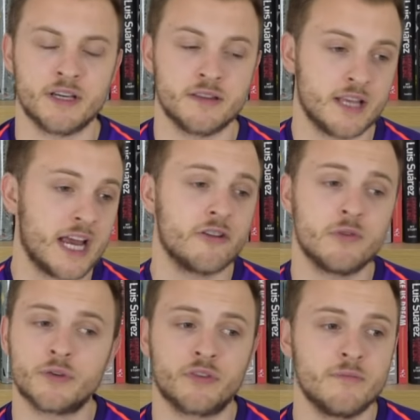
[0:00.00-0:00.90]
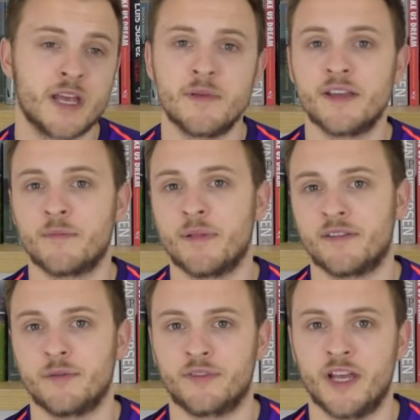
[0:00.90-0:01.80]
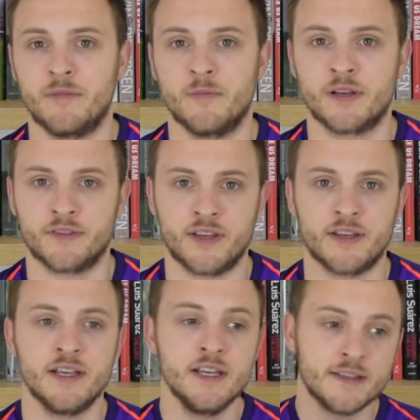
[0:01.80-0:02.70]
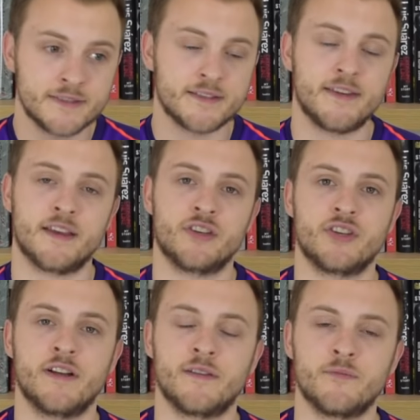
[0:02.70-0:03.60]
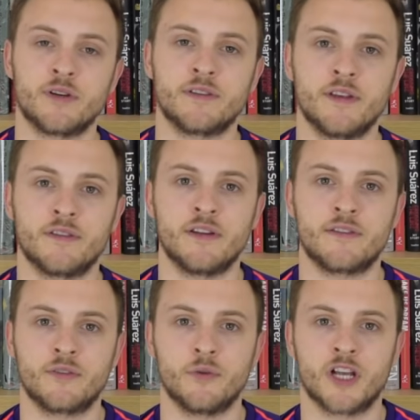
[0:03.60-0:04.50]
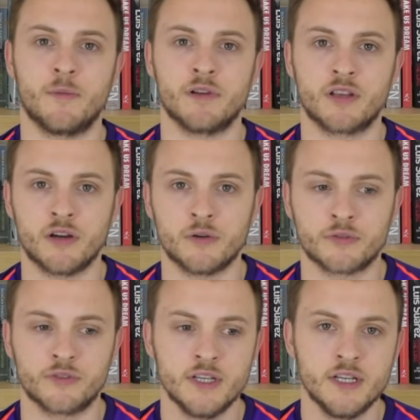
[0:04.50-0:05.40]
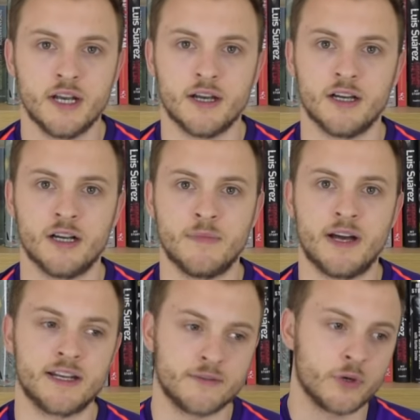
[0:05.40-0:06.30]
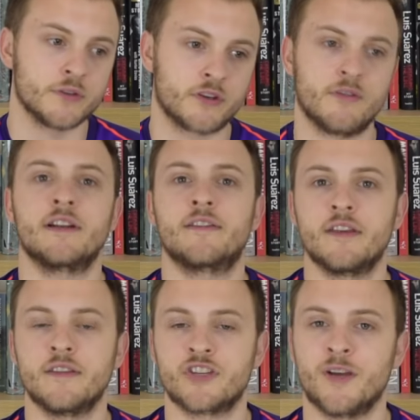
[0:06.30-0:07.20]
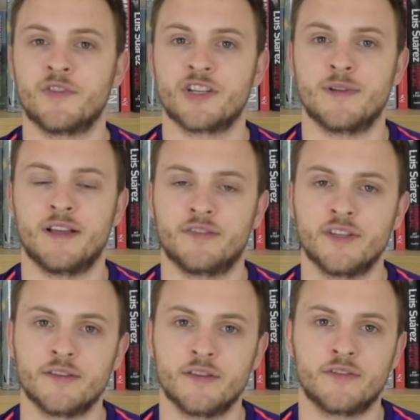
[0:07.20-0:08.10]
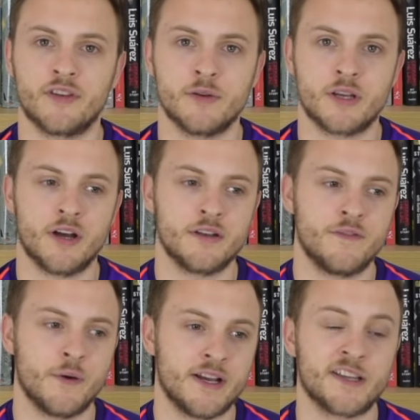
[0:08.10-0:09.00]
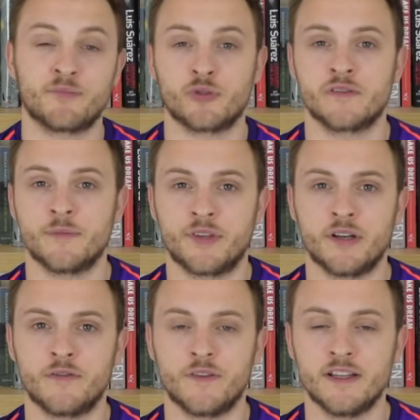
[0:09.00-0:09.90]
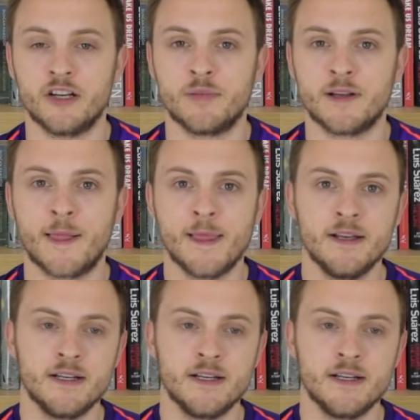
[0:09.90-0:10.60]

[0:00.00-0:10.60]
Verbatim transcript: And Harry Wilson maybe is a better example because he did take his chance in pre-season. He scored a couple of goals, um, and he was great in the championship last season. So he kind of felt he has proved himself a little bit.